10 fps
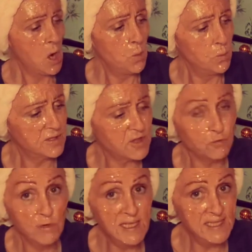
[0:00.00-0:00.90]
With
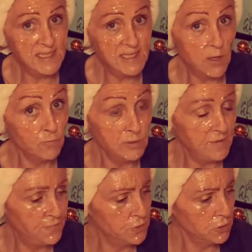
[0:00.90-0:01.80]
reindeer
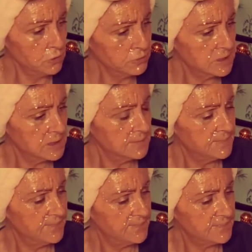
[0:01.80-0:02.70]
refueled
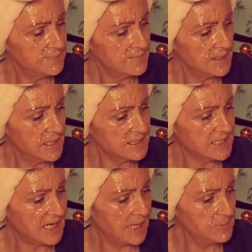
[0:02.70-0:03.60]
and
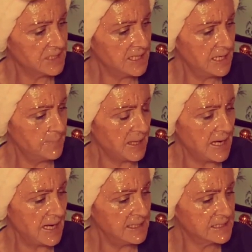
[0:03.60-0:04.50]
time ticking
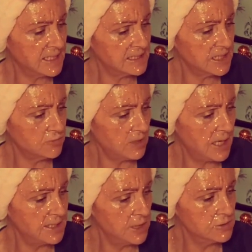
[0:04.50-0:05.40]
by, Santa
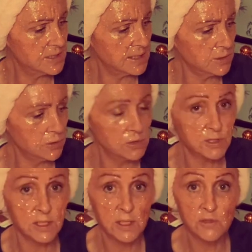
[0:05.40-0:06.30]
ran out and
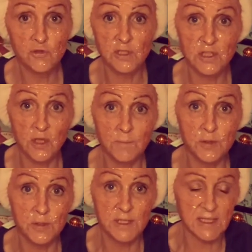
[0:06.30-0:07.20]
looked straight up
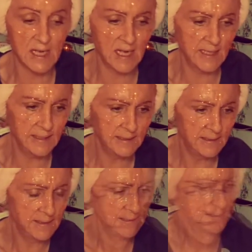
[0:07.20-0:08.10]
to the sky.
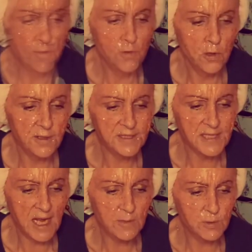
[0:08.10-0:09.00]
The North
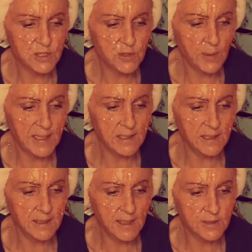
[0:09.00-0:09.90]
Star was
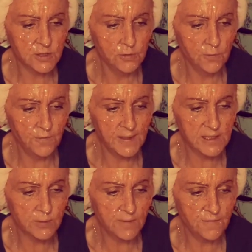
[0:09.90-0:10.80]
twinkling and
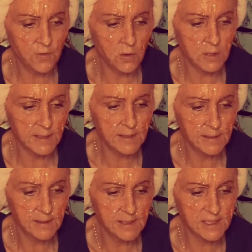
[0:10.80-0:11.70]
snowflakes were falling.
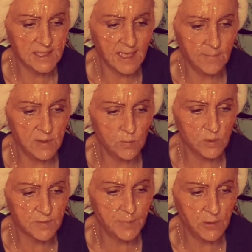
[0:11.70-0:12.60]
Excitement
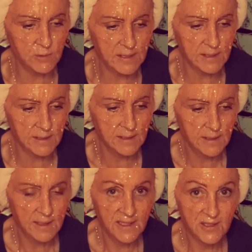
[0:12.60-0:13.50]
was building.
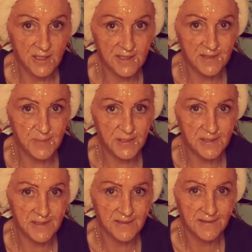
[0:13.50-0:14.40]

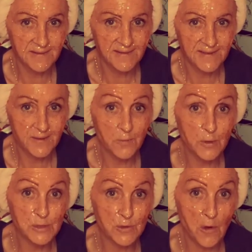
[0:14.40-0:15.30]
Christmas
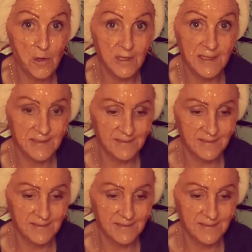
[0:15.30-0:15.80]
was calling.